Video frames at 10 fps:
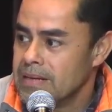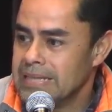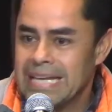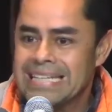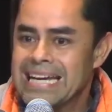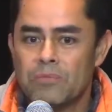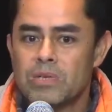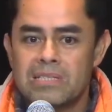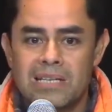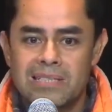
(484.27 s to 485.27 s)
And they can't
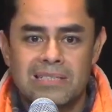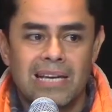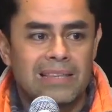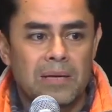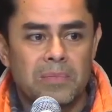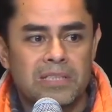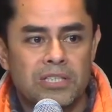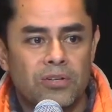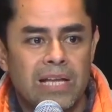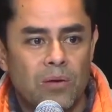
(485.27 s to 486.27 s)
resuscitate them
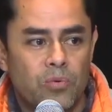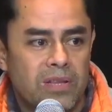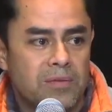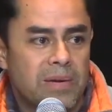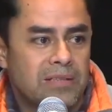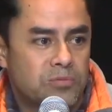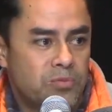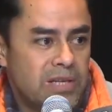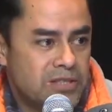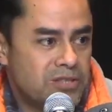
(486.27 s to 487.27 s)
until that rhythm has
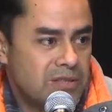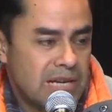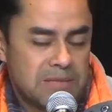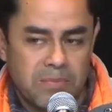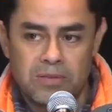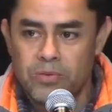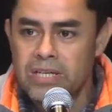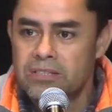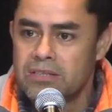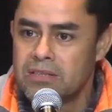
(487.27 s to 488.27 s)
been
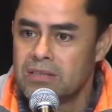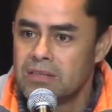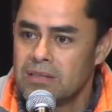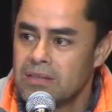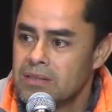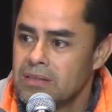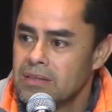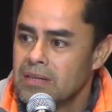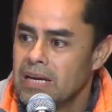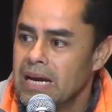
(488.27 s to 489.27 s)
reached.
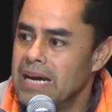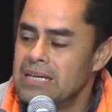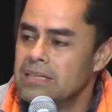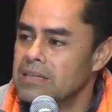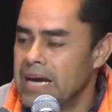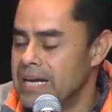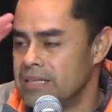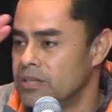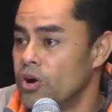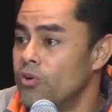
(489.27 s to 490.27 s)
I
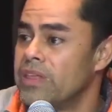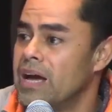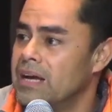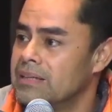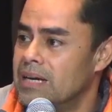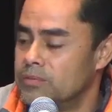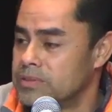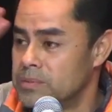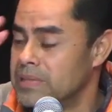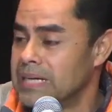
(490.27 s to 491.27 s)
didn't know that. That
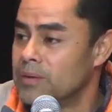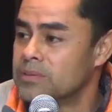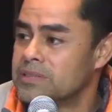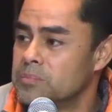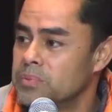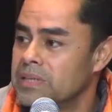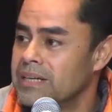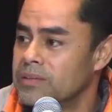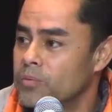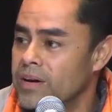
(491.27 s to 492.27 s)
was something I was
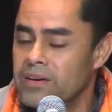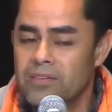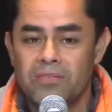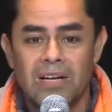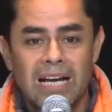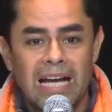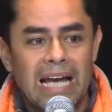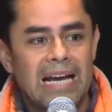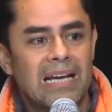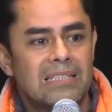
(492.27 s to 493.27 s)
completely unaware of.
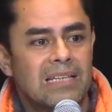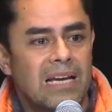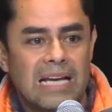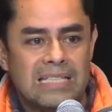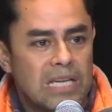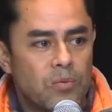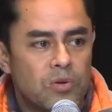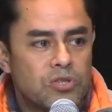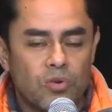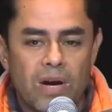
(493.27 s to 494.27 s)
And as they
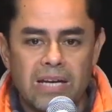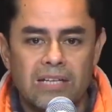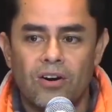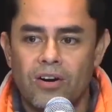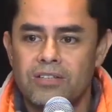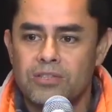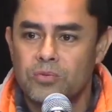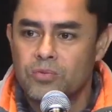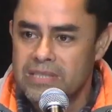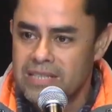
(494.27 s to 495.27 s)
were trying hard
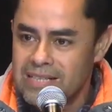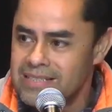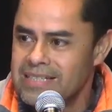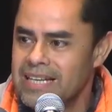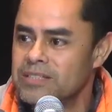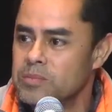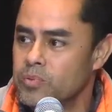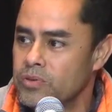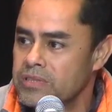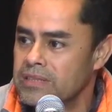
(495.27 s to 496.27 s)
to resuscitate this
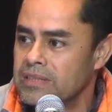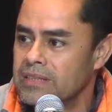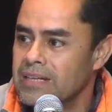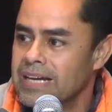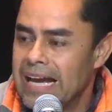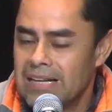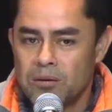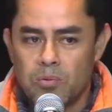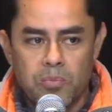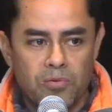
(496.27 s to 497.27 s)
person and
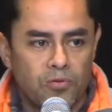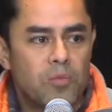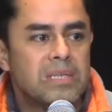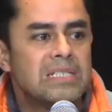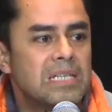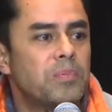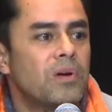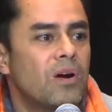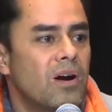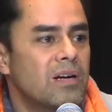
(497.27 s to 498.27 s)
they were performing
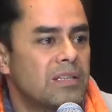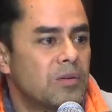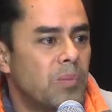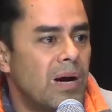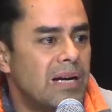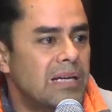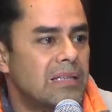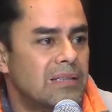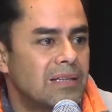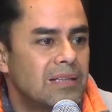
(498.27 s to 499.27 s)
CPR on their
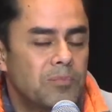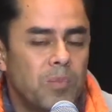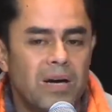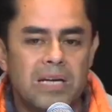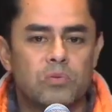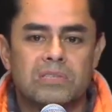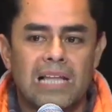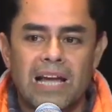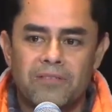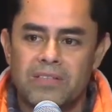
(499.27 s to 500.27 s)
body was
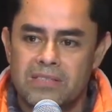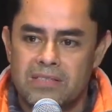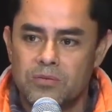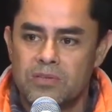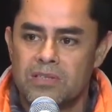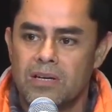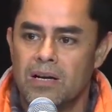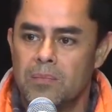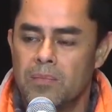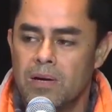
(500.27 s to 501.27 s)
lifeless. It was
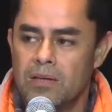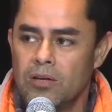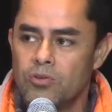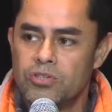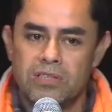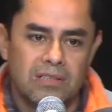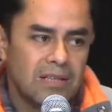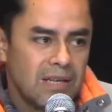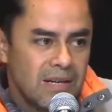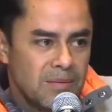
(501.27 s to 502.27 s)
an
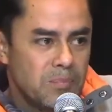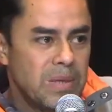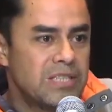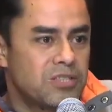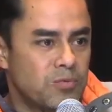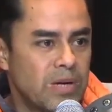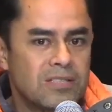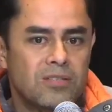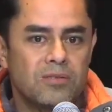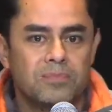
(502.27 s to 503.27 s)
ocean beach
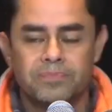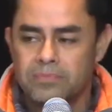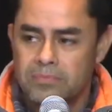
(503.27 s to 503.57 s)
rescue.